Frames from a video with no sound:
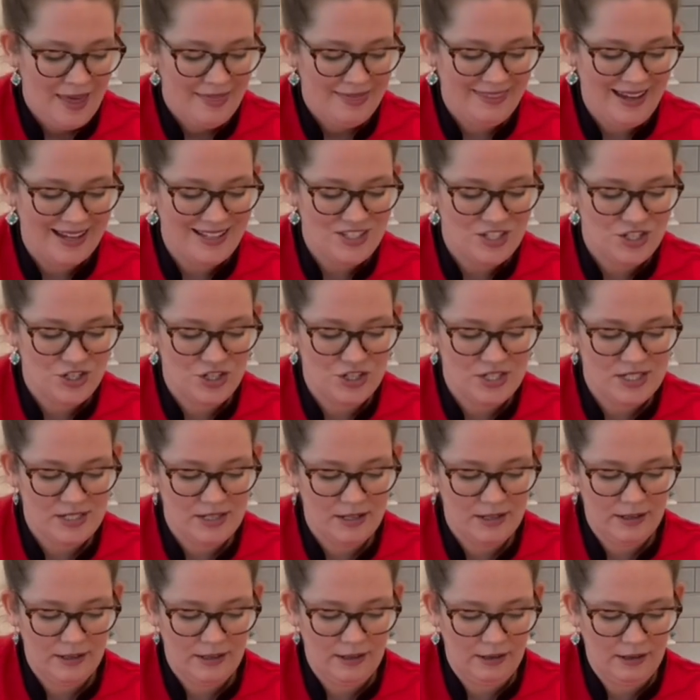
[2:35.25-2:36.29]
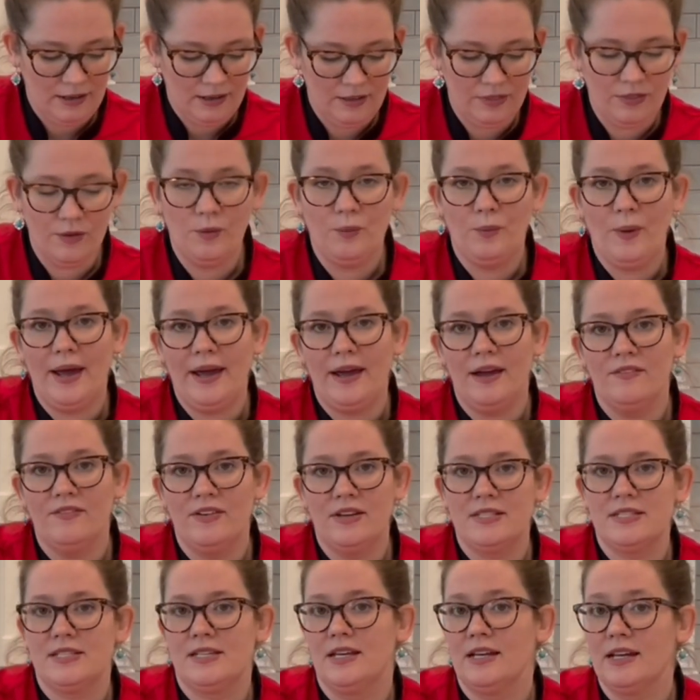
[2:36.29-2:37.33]
That's just gonna get in the way of
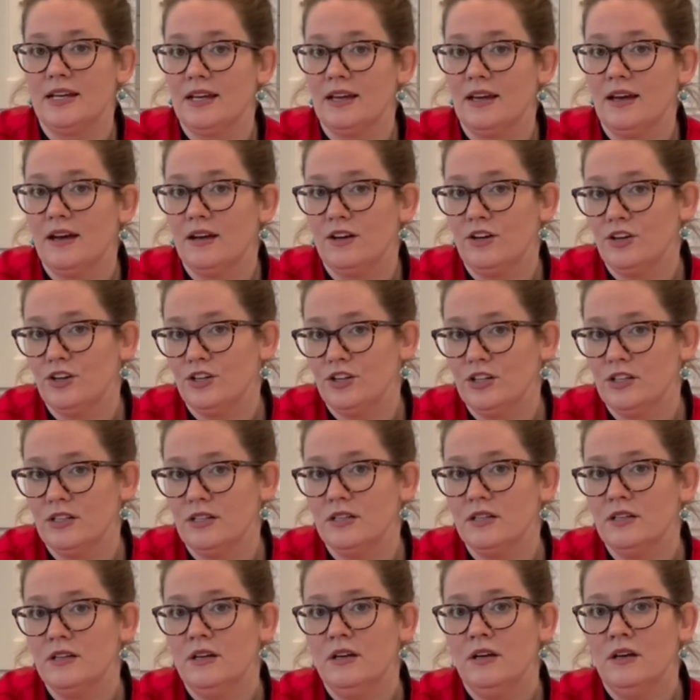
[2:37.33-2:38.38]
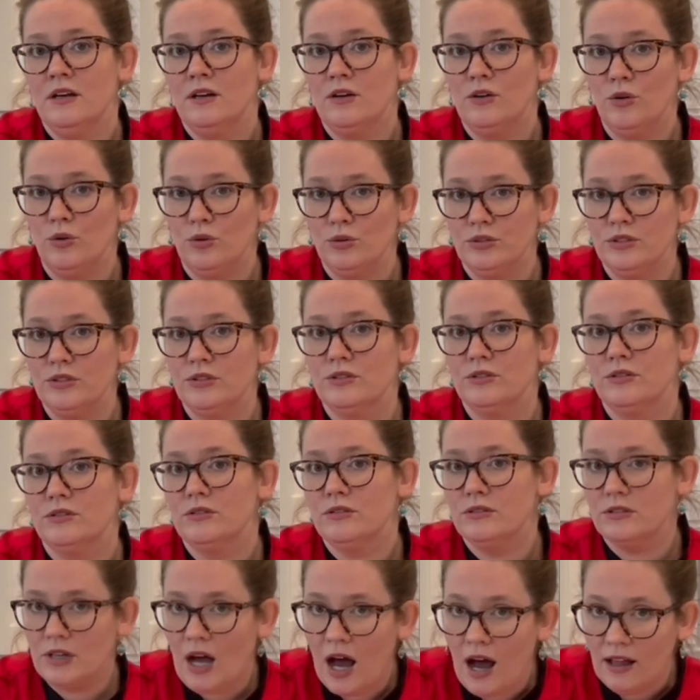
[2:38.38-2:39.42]
us getting a good
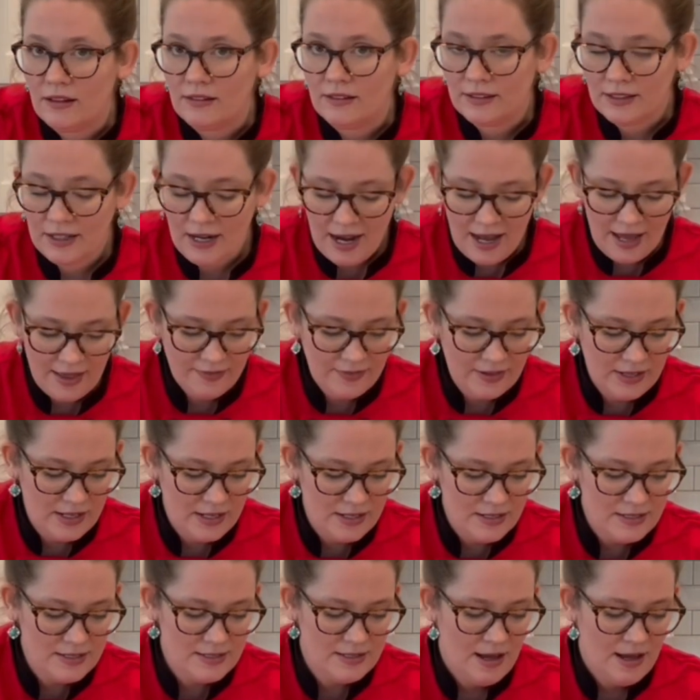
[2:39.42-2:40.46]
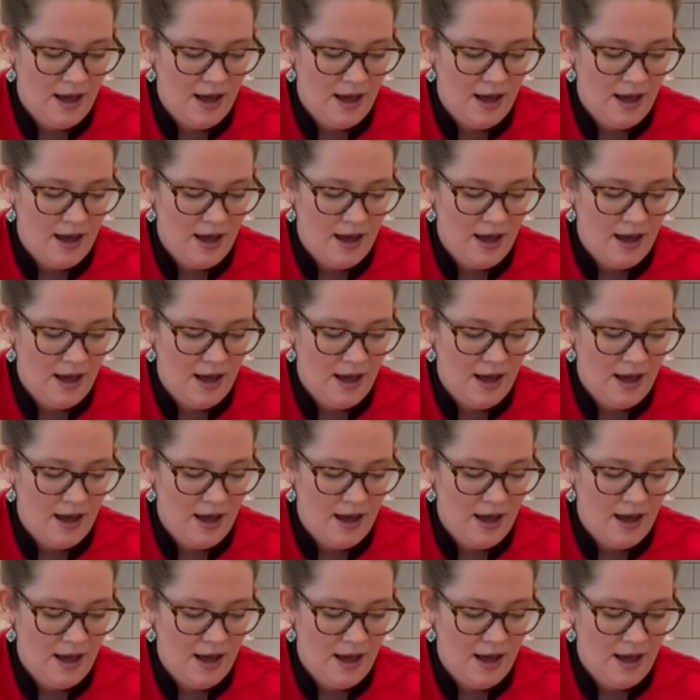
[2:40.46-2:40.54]
golden color on these.